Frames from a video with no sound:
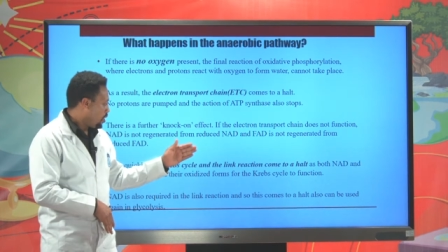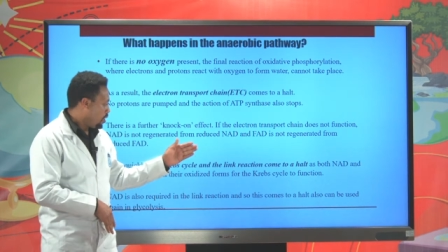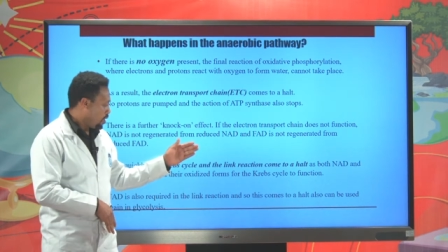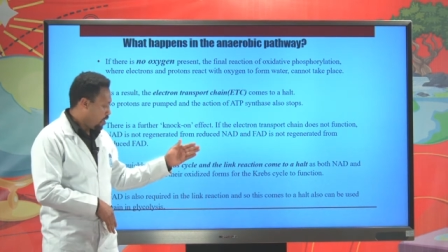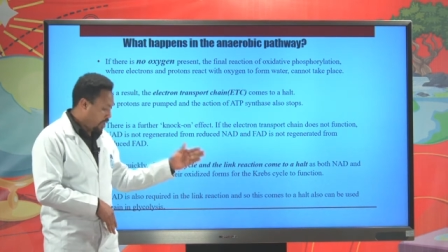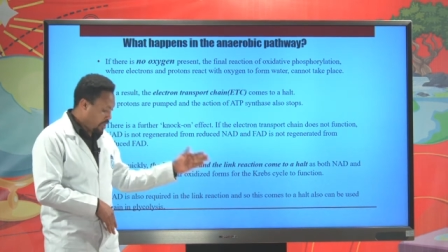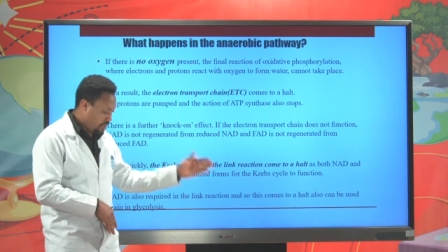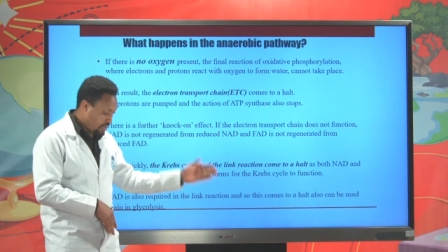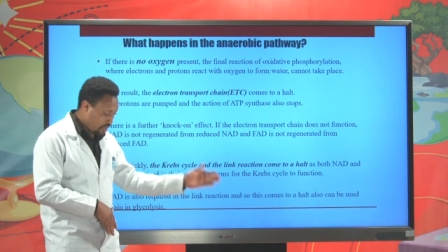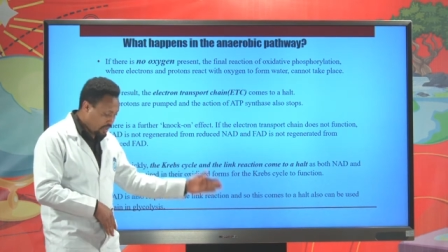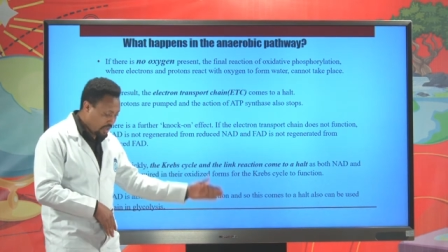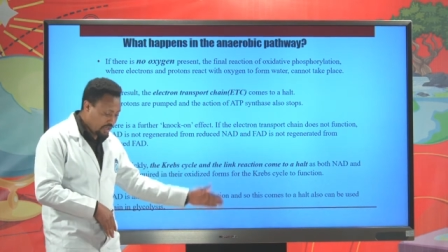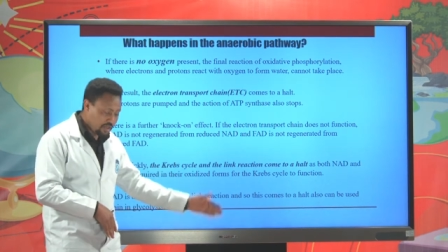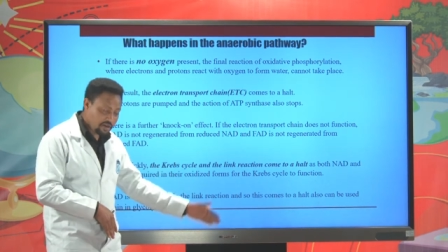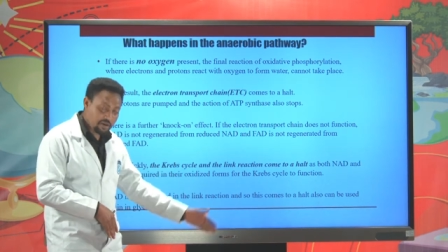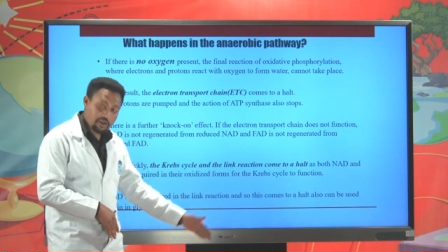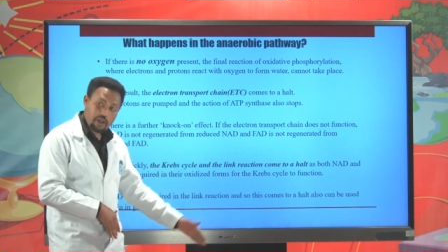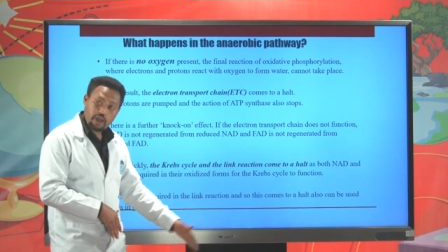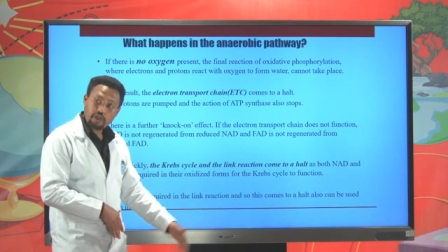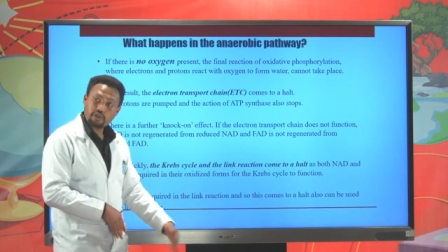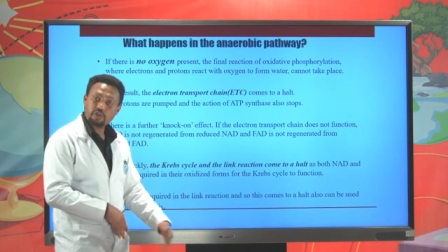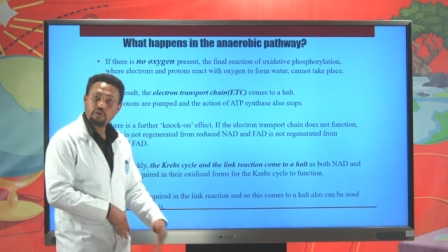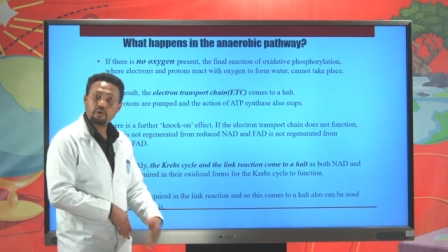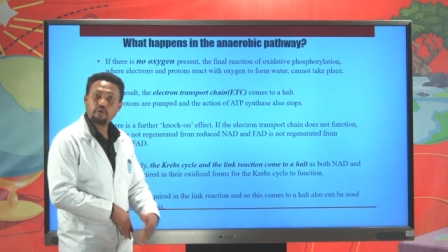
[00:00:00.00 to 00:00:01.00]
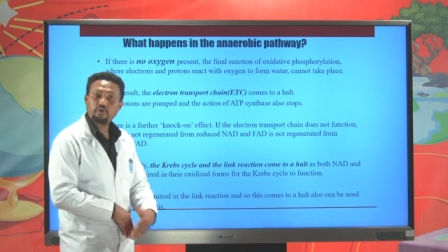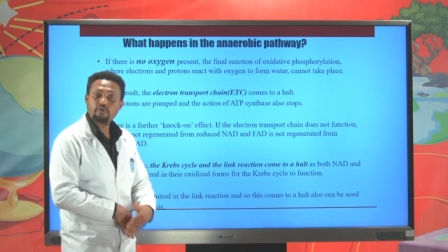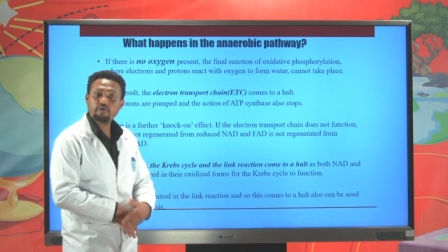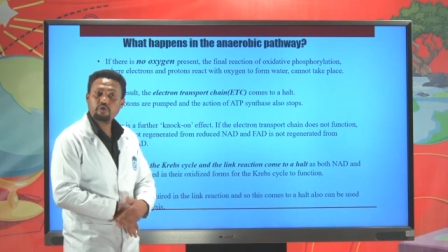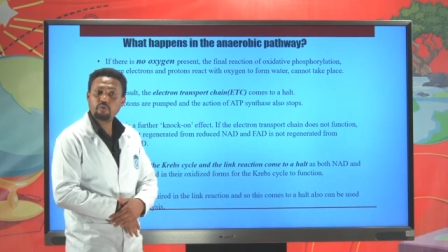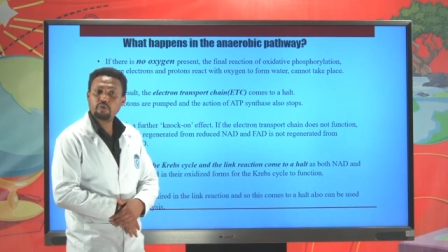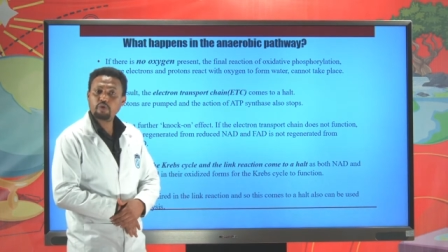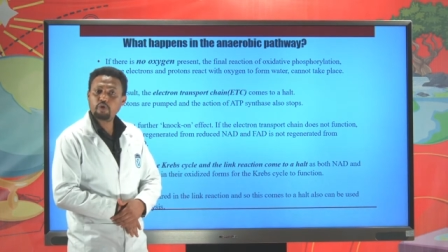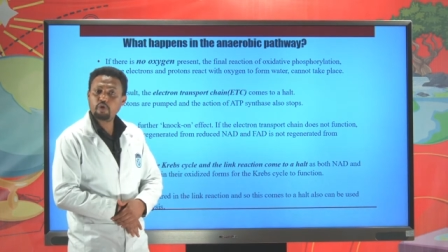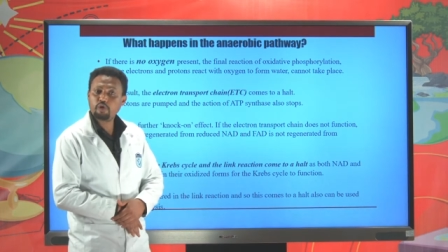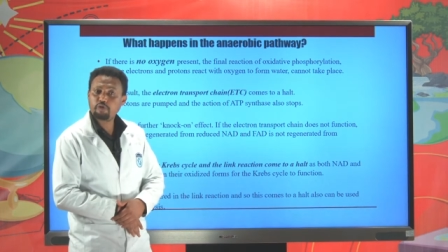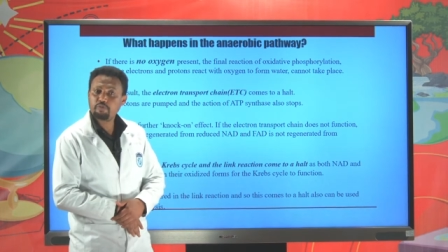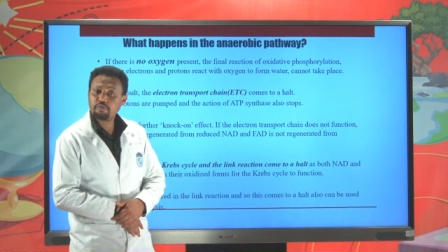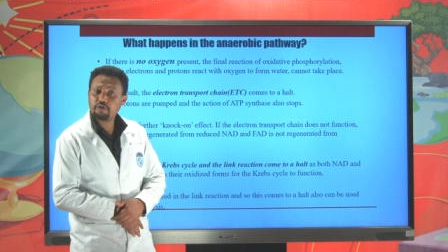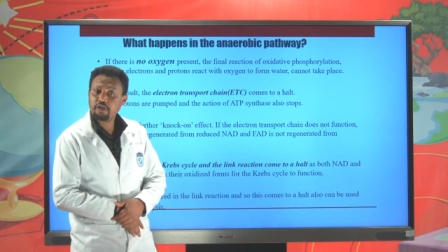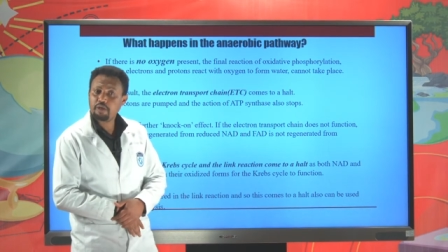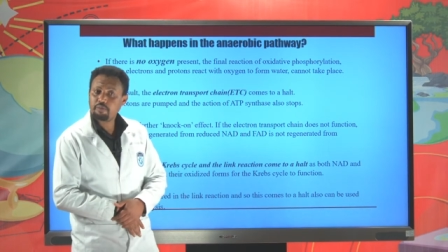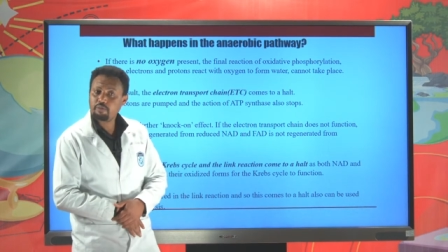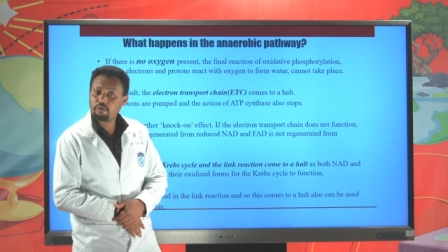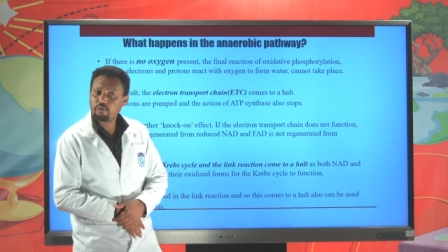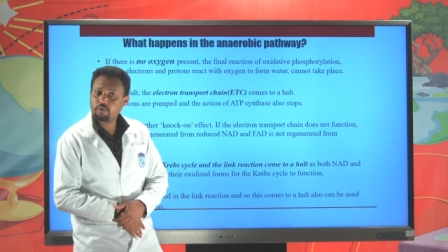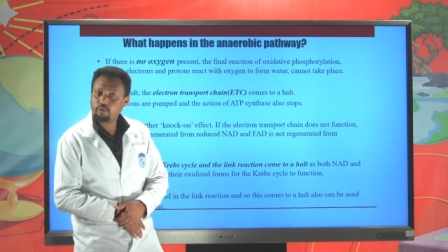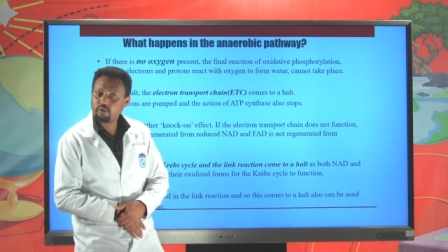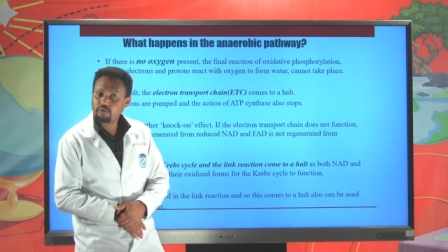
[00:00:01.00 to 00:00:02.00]
And the link reaction also will not be
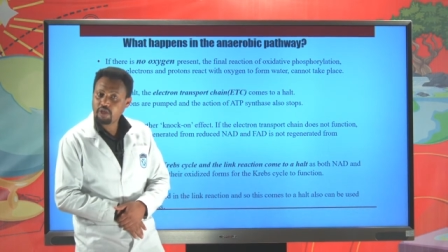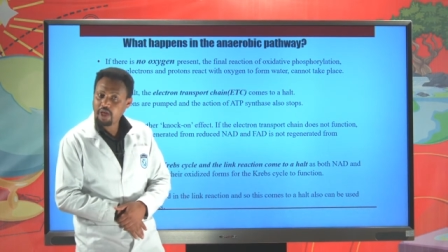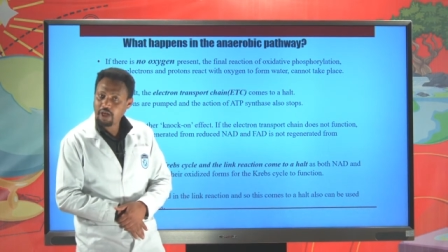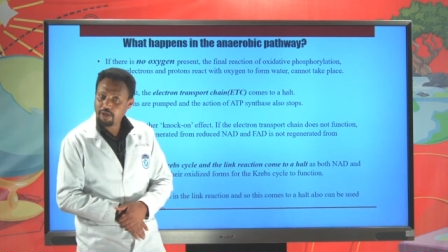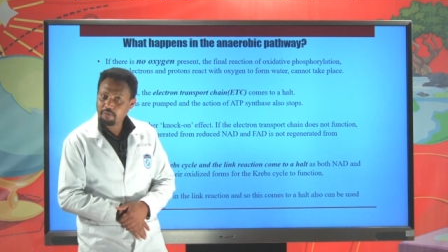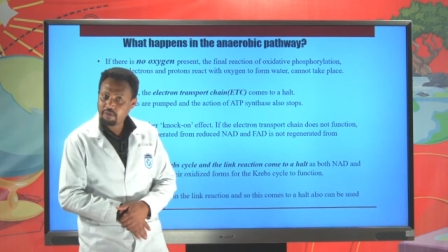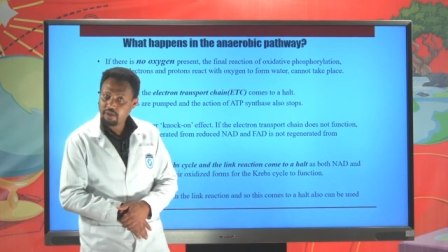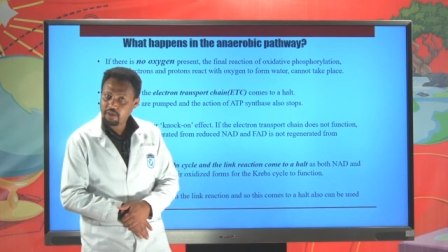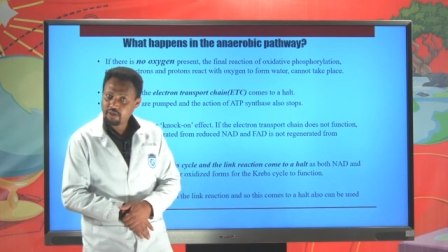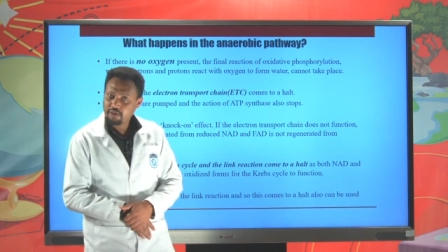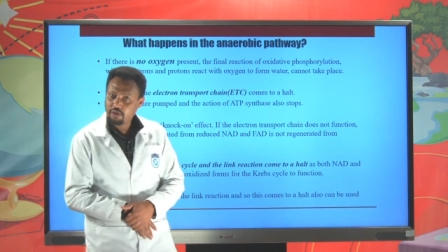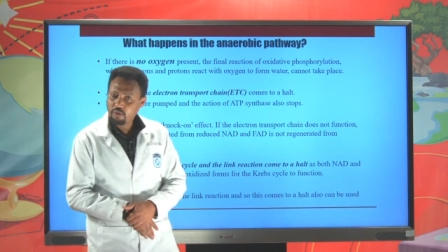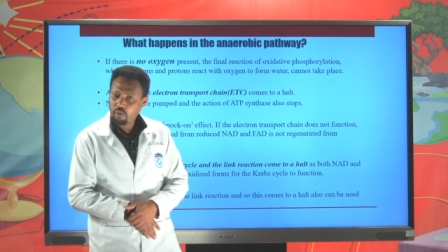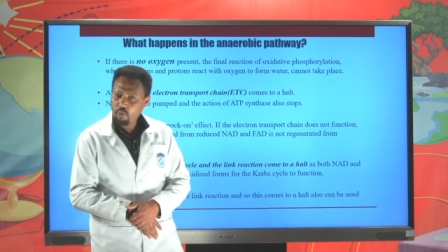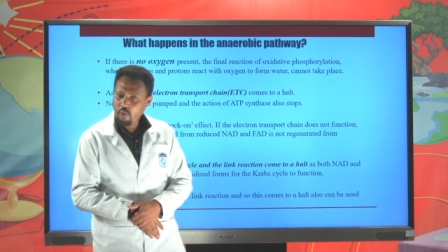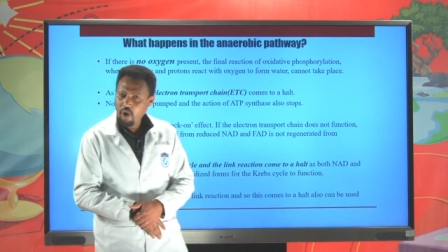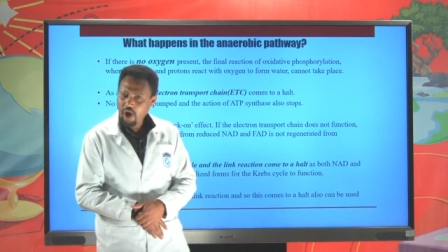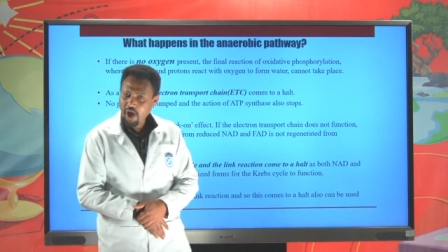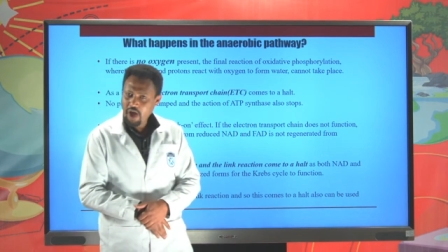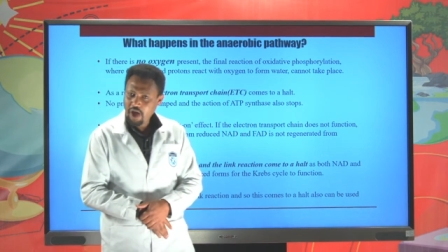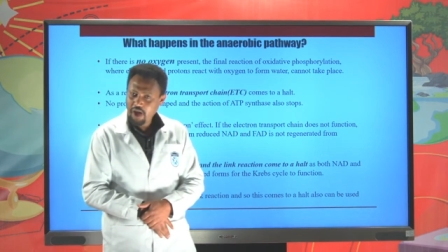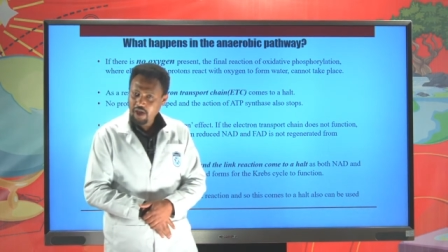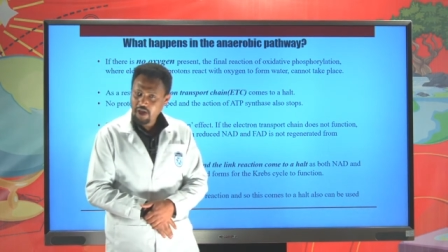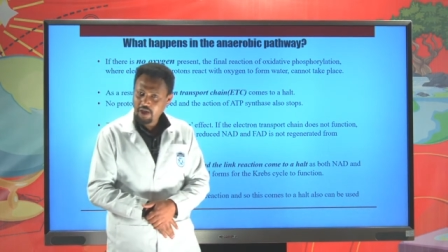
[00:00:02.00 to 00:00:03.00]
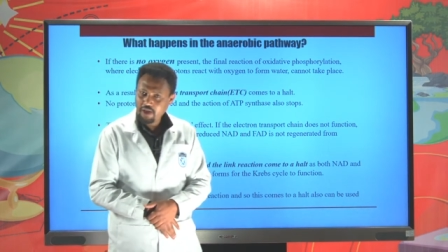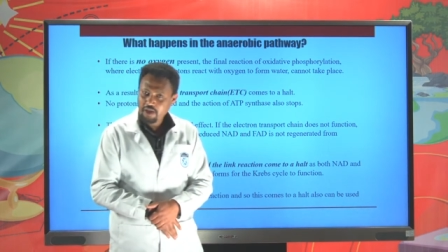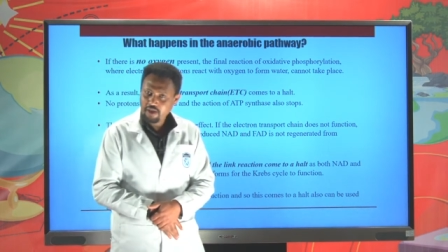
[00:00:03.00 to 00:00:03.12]
able to take place. Why?